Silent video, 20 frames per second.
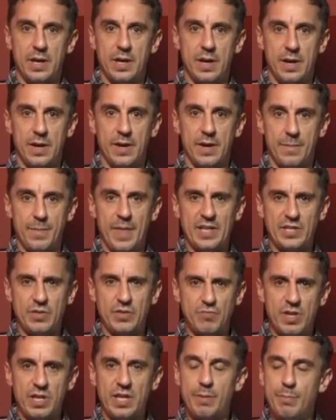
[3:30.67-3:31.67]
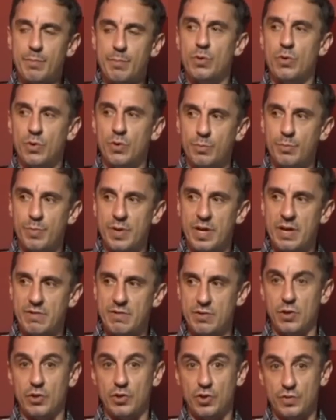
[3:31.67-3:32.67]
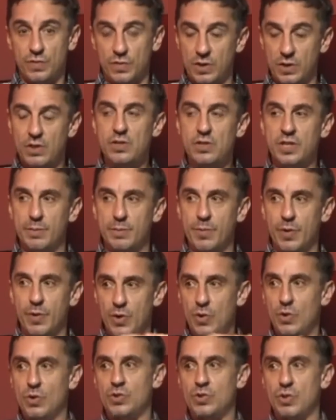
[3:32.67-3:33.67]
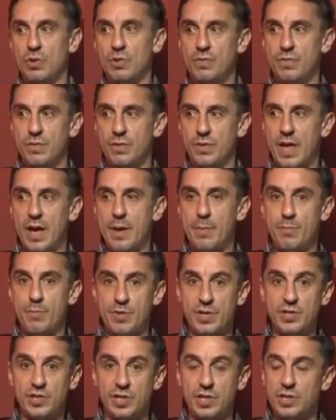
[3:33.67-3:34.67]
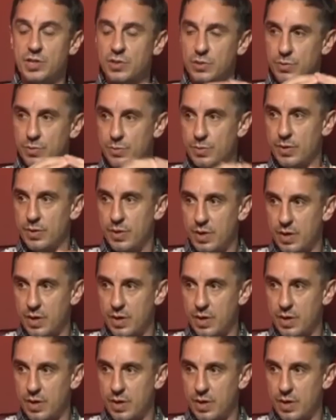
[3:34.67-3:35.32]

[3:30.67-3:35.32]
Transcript: That's a really important period, not just for learning, but also for that bridge into